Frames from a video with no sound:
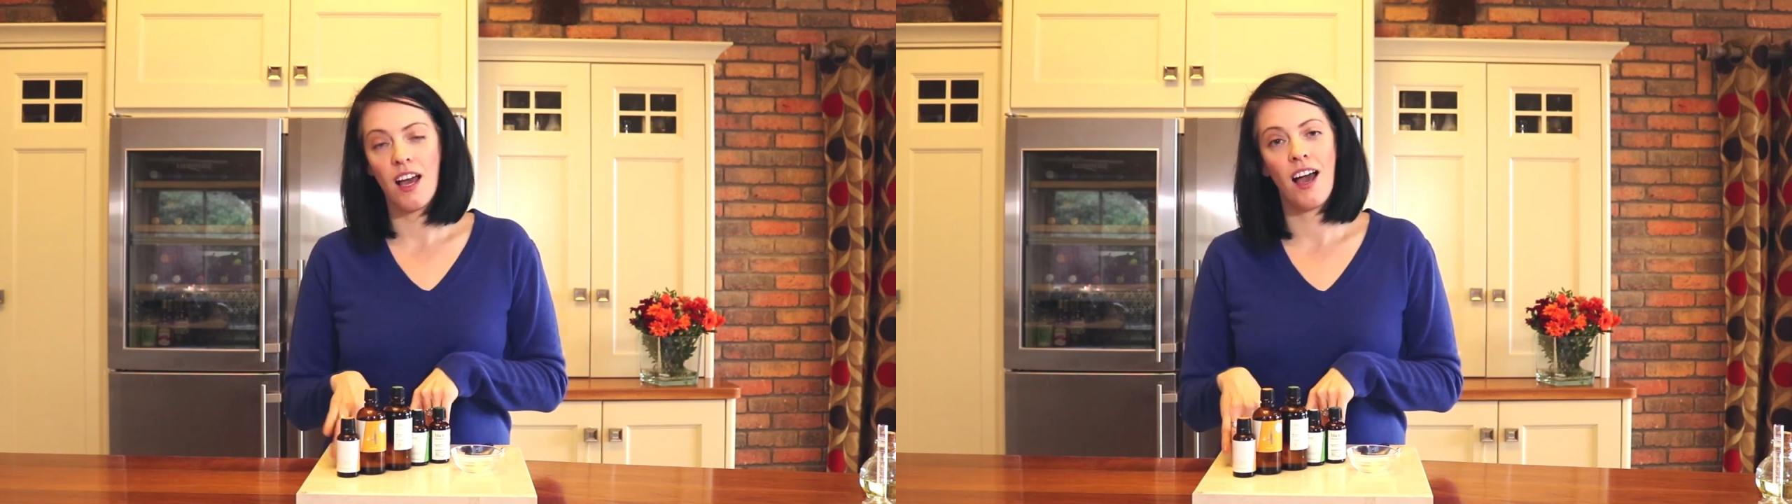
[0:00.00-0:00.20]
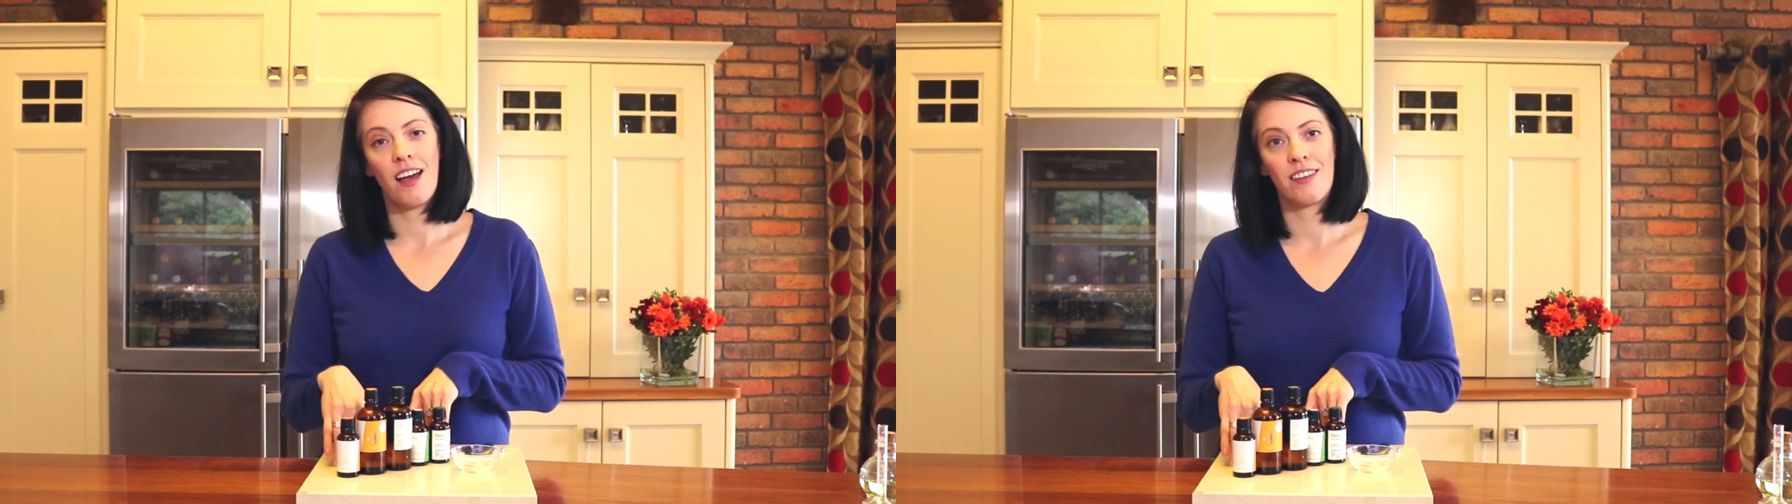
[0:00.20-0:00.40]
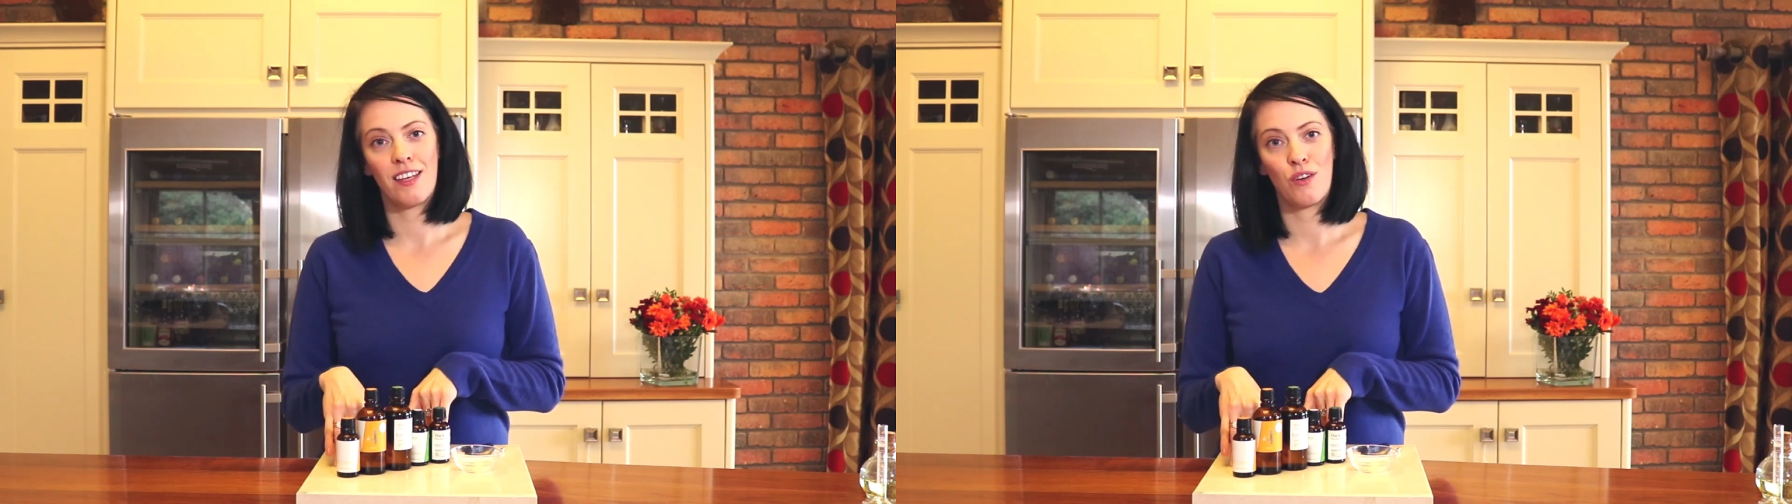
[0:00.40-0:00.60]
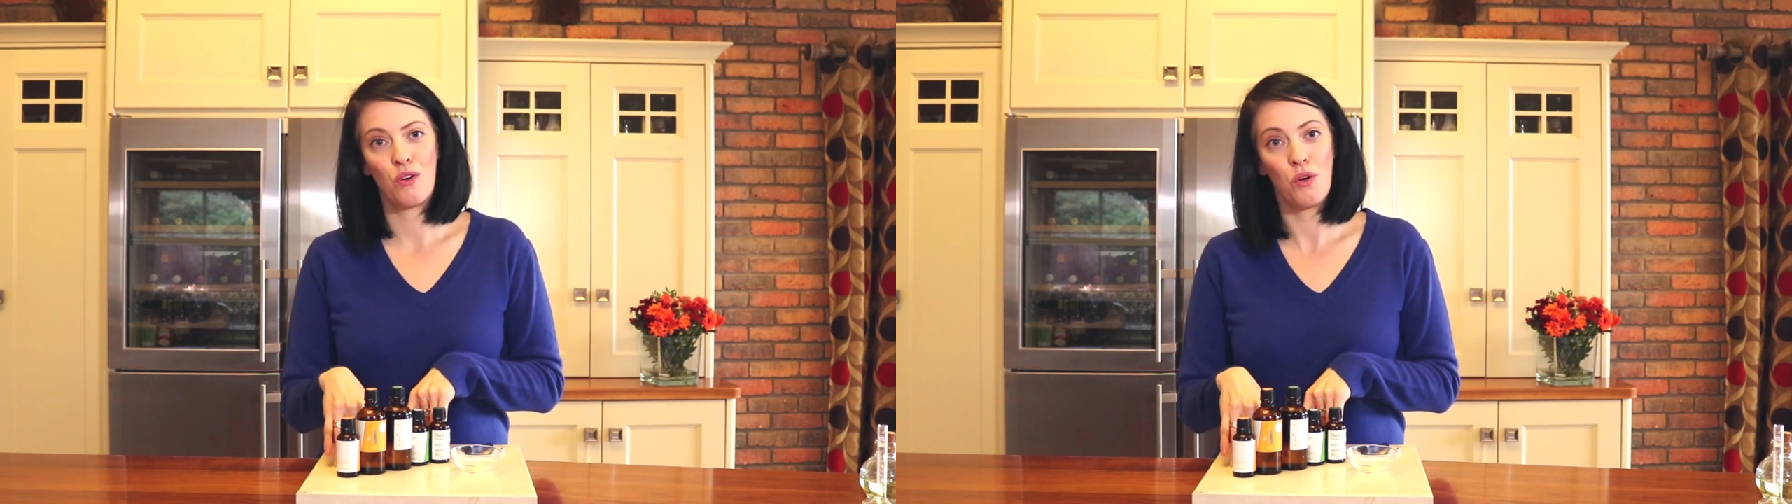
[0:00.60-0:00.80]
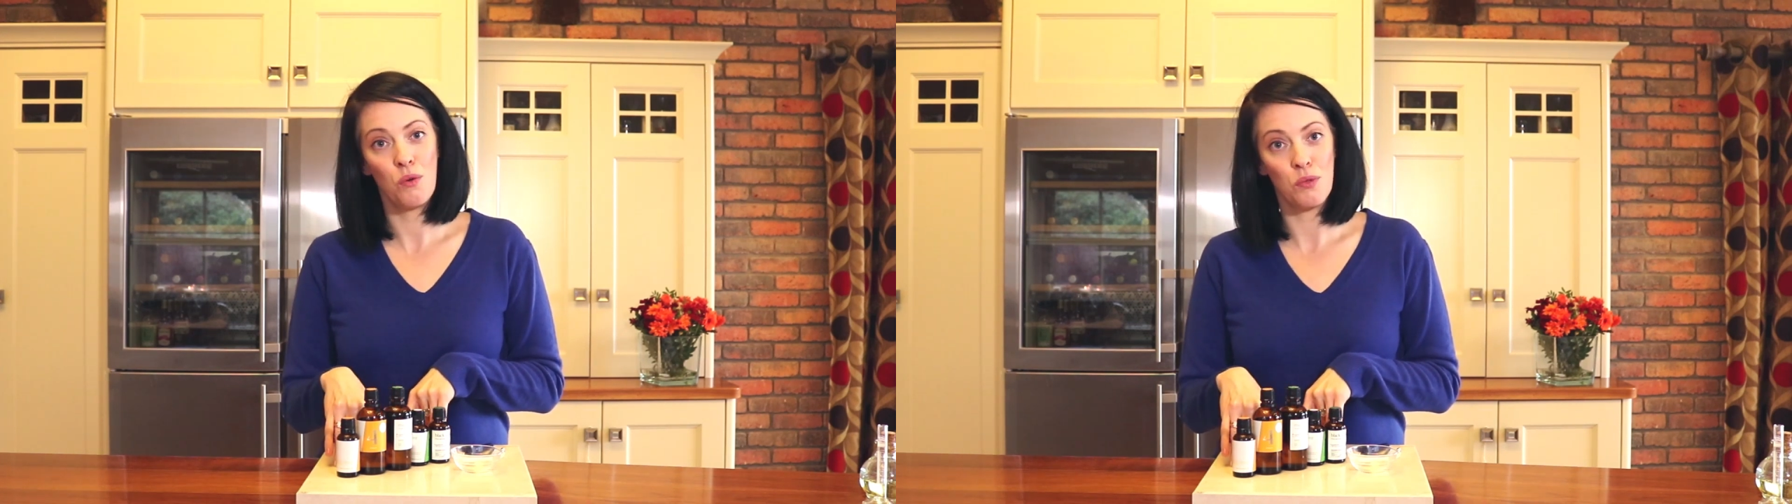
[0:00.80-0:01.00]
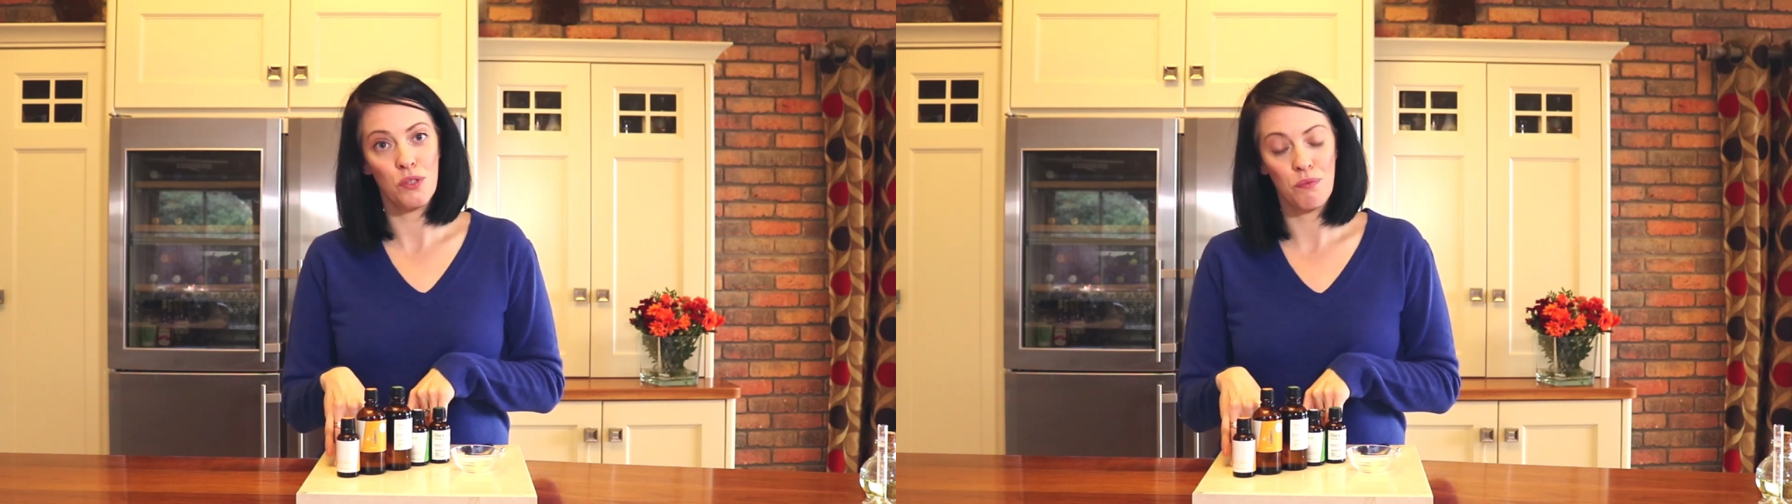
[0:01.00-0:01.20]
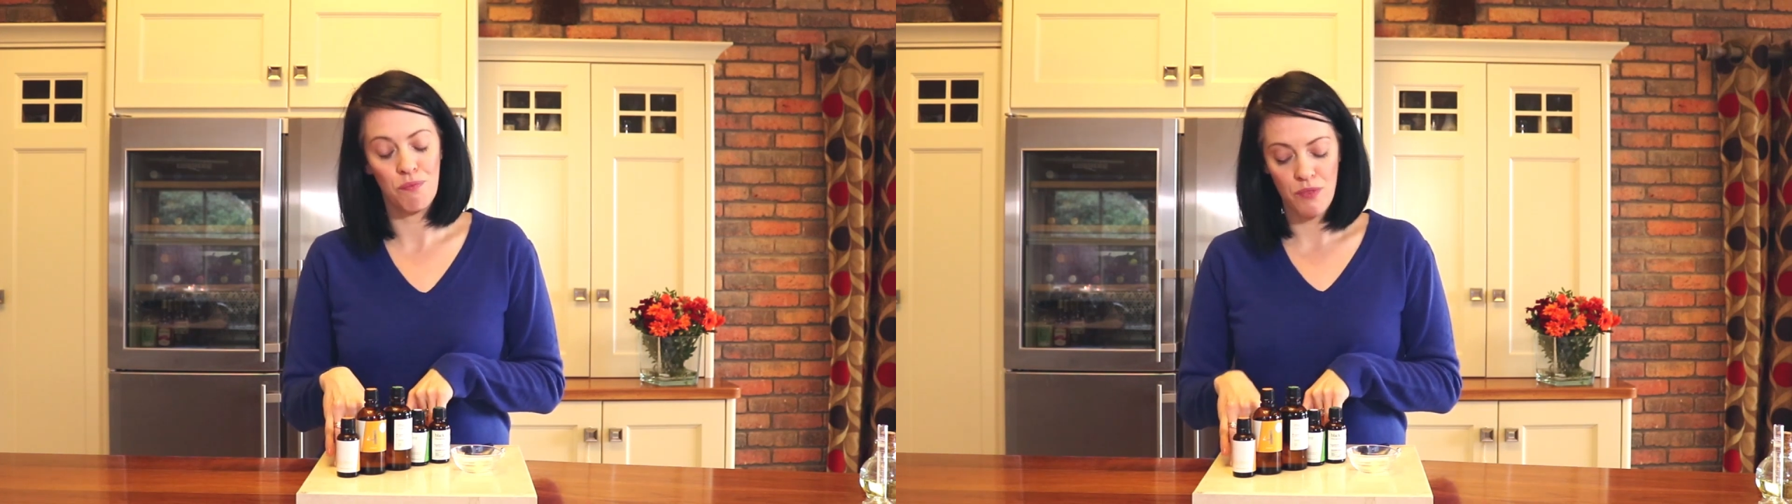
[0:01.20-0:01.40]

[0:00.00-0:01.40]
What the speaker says: and then our whole wood.